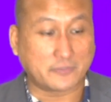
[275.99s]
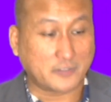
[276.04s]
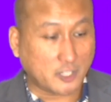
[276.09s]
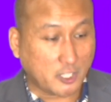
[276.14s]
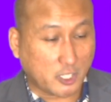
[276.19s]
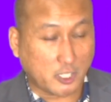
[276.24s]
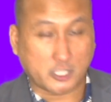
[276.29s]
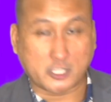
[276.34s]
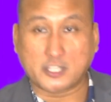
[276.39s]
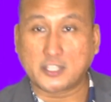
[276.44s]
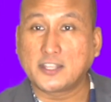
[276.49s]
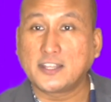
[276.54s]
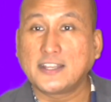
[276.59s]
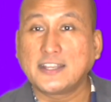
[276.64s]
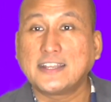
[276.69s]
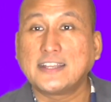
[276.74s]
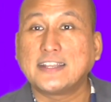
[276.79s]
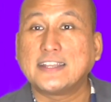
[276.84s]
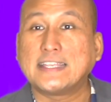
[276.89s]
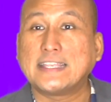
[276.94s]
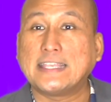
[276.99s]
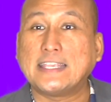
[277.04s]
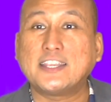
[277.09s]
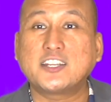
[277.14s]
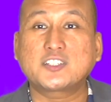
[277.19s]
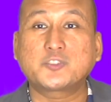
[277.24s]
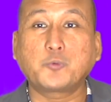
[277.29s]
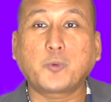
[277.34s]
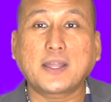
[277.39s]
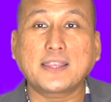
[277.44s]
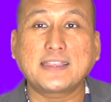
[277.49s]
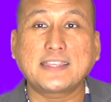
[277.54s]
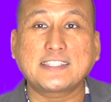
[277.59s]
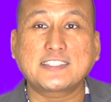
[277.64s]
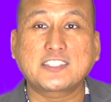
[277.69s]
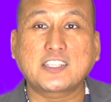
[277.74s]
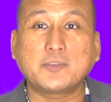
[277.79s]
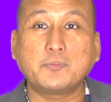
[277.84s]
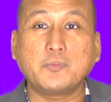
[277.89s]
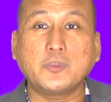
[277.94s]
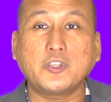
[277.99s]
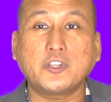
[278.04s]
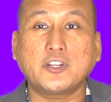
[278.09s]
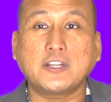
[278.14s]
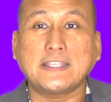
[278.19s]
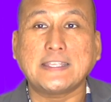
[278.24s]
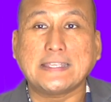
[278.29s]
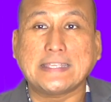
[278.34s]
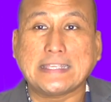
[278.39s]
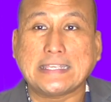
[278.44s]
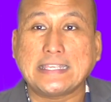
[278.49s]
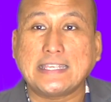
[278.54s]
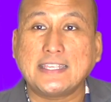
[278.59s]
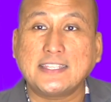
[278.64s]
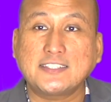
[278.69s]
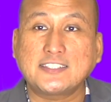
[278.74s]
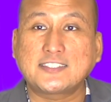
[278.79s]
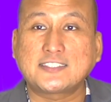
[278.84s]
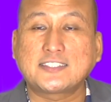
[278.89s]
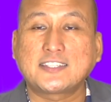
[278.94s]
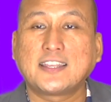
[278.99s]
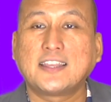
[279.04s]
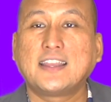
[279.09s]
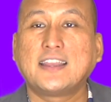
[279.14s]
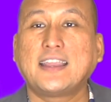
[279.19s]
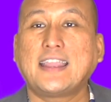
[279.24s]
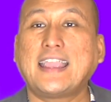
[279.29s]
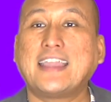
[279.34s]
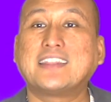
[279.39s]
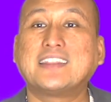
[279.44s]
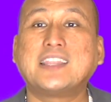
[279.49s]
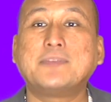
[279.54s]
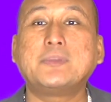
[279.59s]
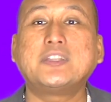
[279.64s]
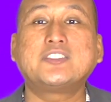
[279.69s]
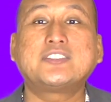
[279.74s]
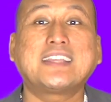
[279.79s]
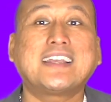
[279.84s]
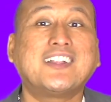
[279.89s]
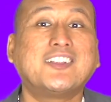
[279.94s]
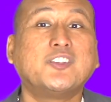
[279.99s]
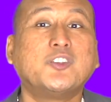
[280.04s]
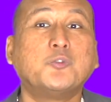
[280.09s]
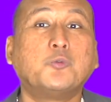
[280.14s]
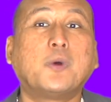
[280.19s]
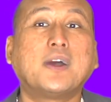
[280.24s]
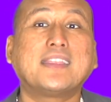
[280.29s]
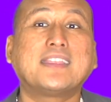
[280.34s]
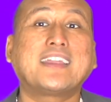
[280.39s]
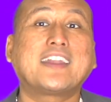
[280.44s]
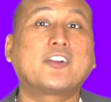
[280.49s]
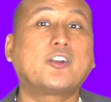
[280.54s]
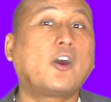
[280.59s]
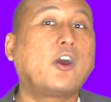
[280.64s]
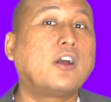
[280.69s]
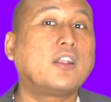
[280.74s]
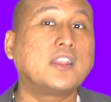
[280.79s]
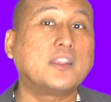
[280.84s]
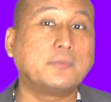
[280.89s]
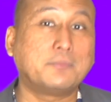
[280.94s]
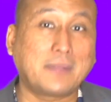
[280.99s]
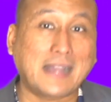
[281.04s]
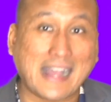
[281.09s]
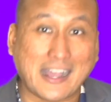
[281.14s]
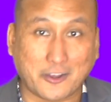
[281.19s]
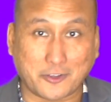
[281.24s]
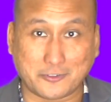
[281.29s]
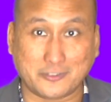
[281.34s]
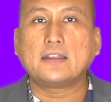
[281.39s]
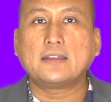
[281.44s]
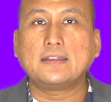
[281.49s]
Look, here's what this community eats, and let me tell you what they're all about.